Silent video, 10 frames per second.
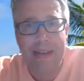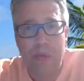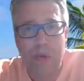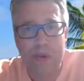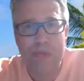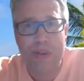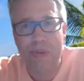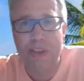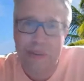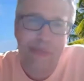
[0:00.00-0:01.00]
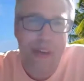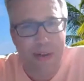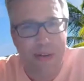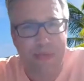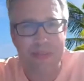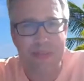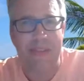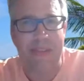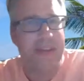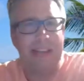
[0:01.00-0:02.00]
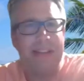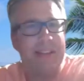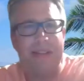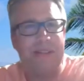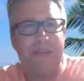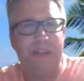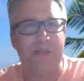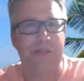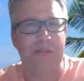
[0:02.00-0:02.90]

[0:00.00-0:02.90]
Walter was really afraid of. I think that is just,